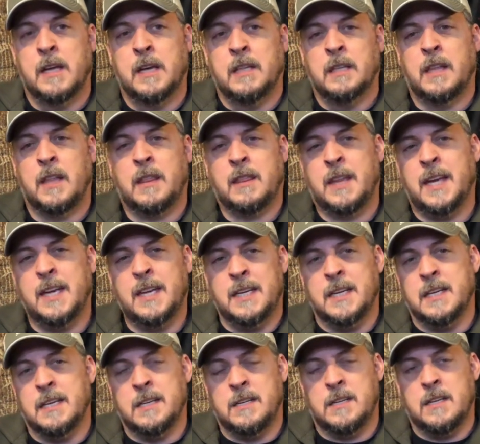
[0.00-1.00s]
The thing
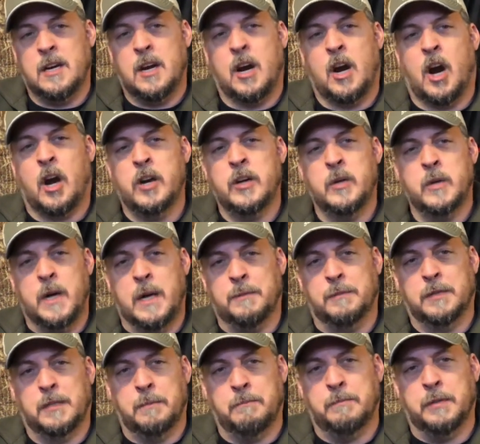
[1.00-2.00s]
is, are you able
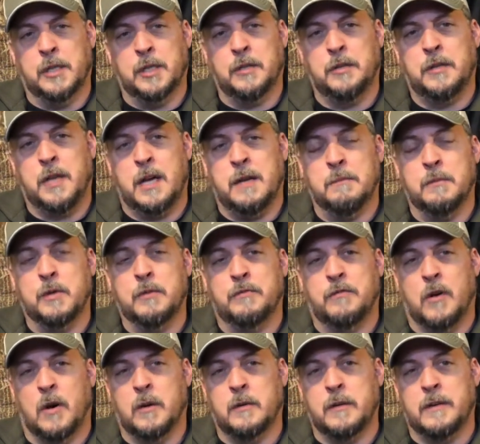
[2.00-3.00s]
to build and move
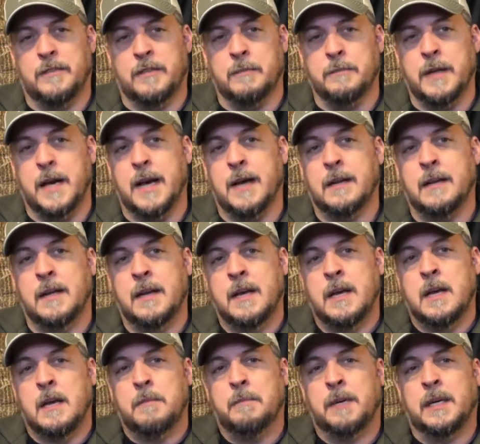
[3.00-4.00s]
forward from that?
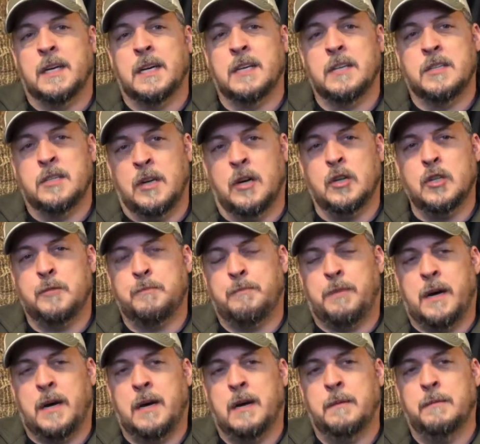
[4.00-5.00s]
Because those
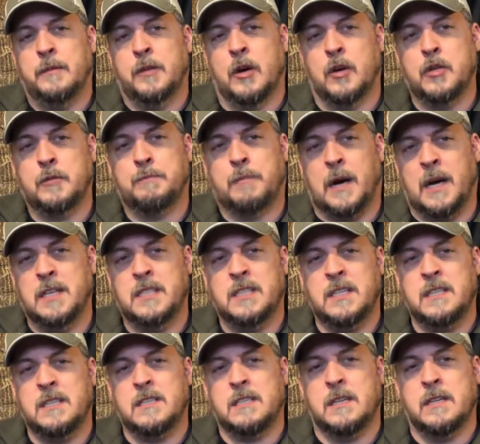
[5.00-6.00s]

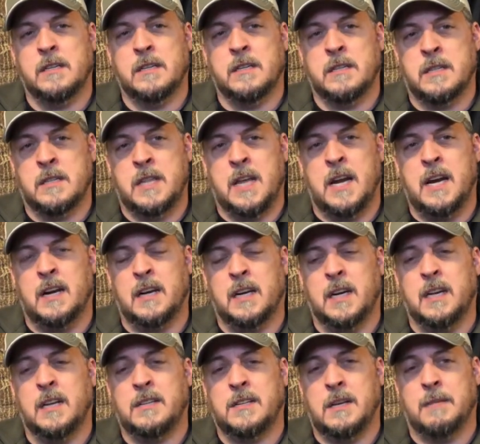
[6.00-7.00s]
punches, they're
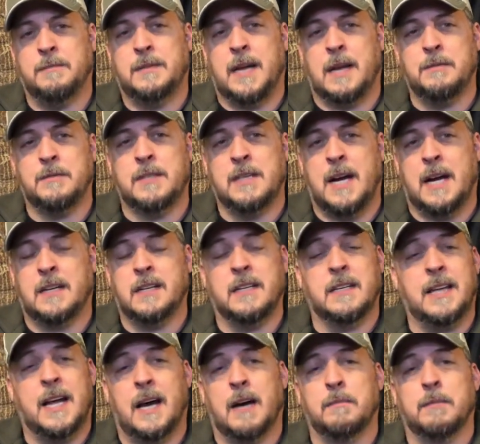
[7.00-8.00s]
going to sometimes knock you
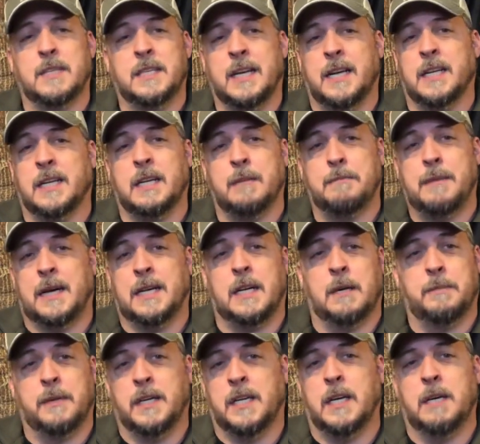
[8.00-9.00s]
down, but you got to get back
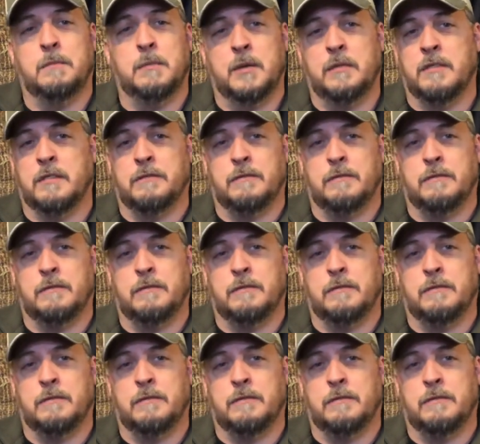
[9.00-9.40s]
up and keep moving